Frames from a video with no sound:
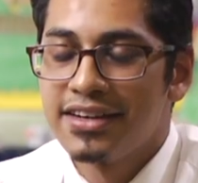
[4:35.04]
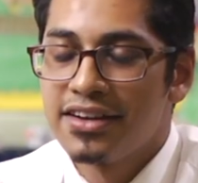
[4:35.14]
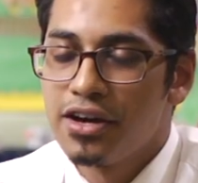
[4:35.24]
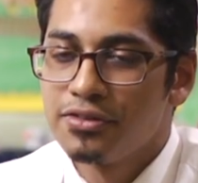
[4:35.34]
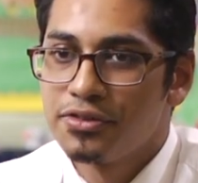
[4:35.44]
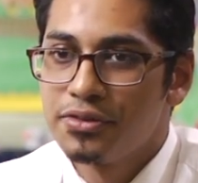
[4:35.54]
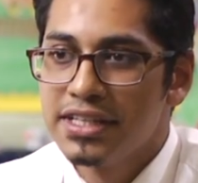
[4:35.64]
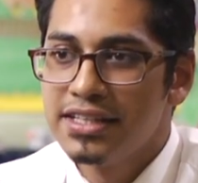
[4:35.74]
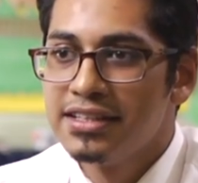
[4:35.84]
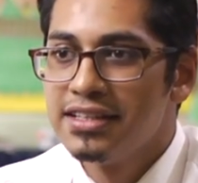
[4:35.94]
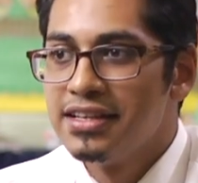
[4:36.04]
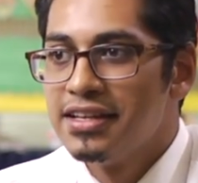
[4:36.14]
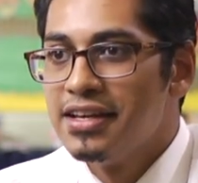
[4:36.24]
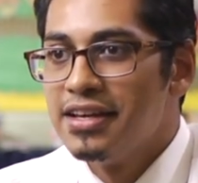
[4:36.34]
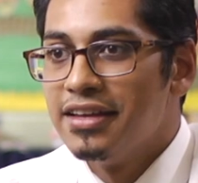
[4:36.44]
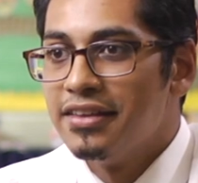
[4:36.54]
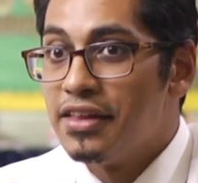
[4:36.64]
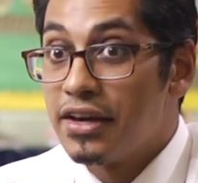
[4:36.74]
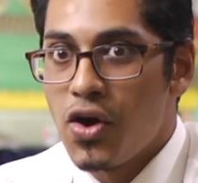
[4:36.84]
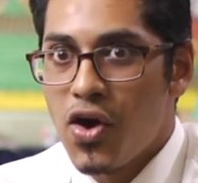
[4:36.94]
at 3:30,
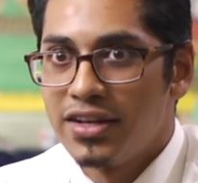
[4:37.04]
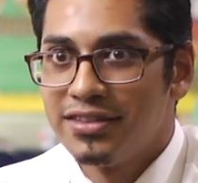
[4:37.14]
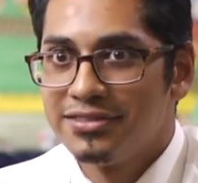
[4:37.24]
they're gone.